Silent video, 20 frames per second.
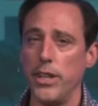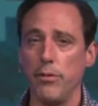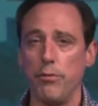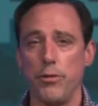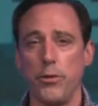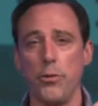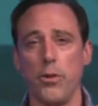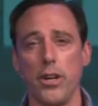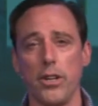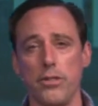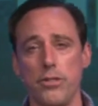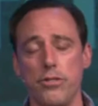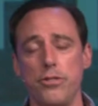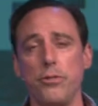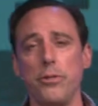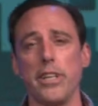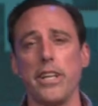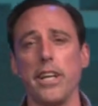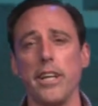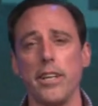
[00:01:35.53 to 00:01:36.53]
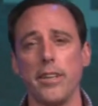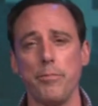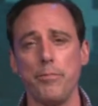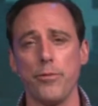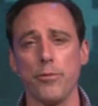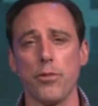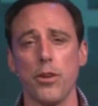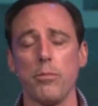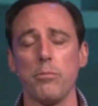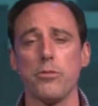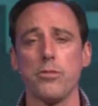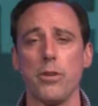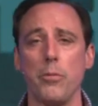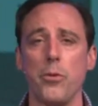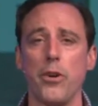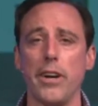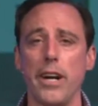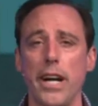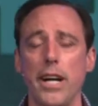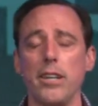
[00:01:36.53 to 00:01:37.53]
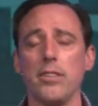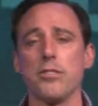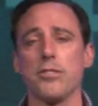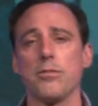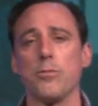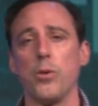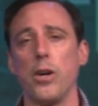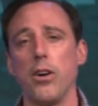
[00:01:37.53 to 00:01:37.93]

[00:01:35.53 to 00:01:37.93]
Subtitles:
If you are tuning in from somewhere else,